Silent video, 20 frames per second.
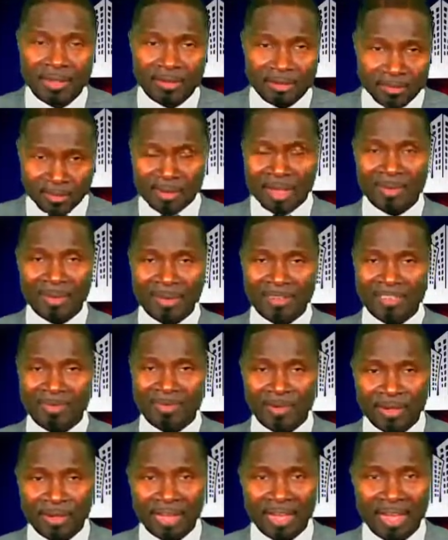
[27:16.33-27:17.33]
to the
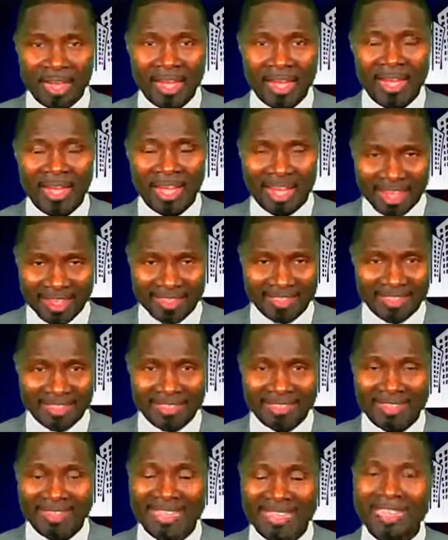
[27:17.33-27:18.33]
matrimonial
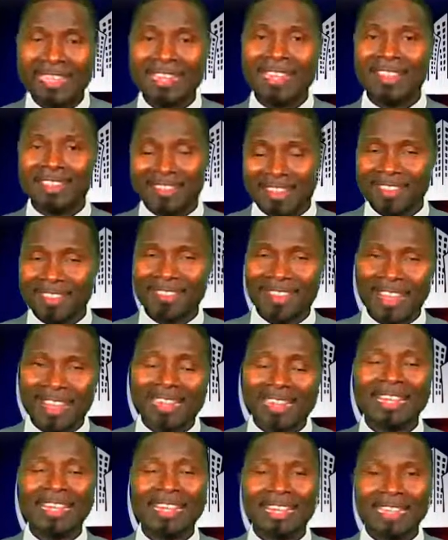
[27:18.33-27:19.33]
asset in the sense
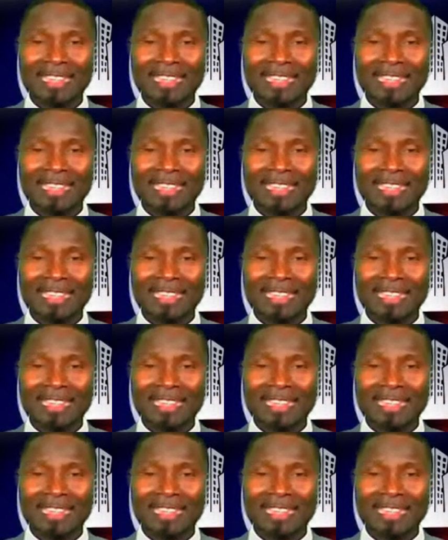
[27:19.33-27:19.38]
that